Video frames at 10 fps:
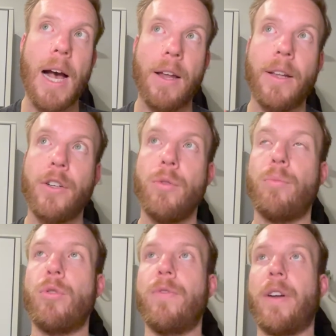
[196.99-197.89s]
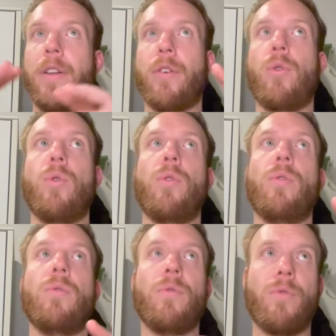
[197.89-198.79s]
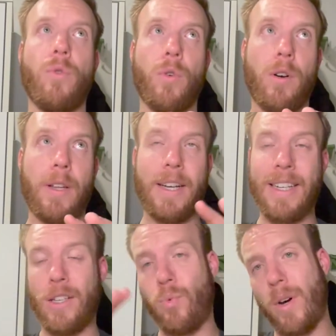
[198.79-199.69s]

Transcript: I'd like to improve on the whole for like days